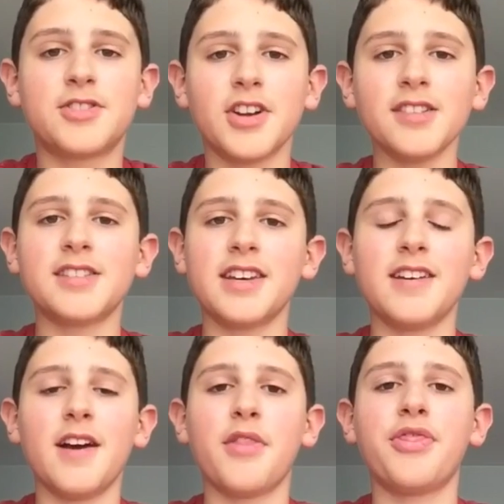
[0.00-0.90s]
just
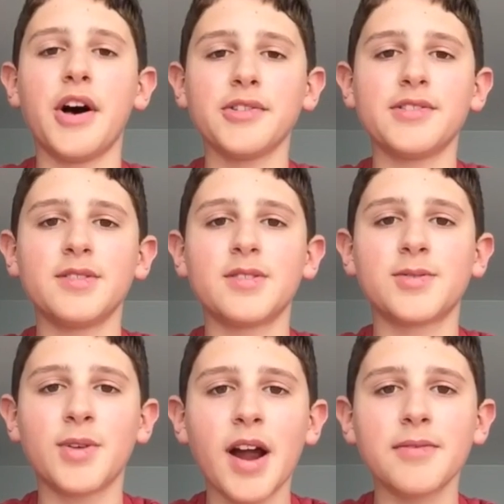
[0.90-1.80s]
hit a thousand
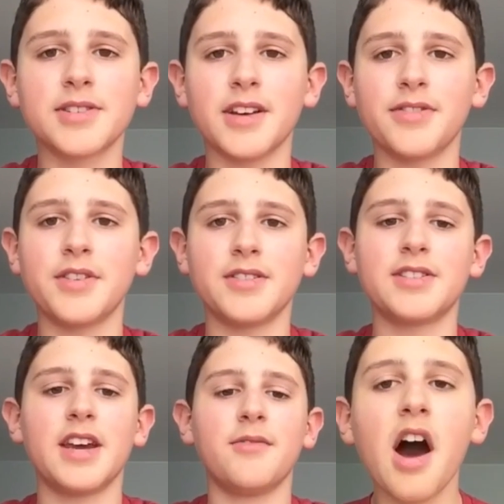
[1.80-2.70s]
subscribers on
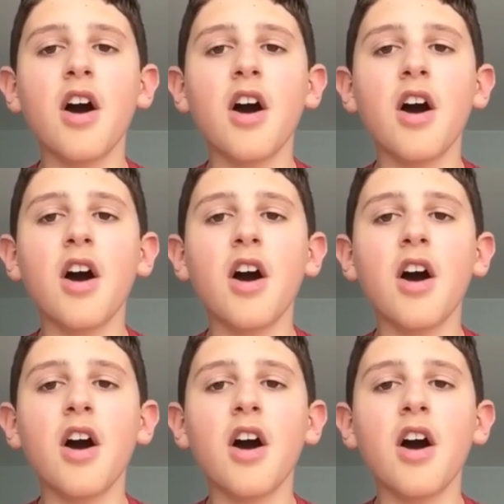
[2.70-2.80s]
Thursday.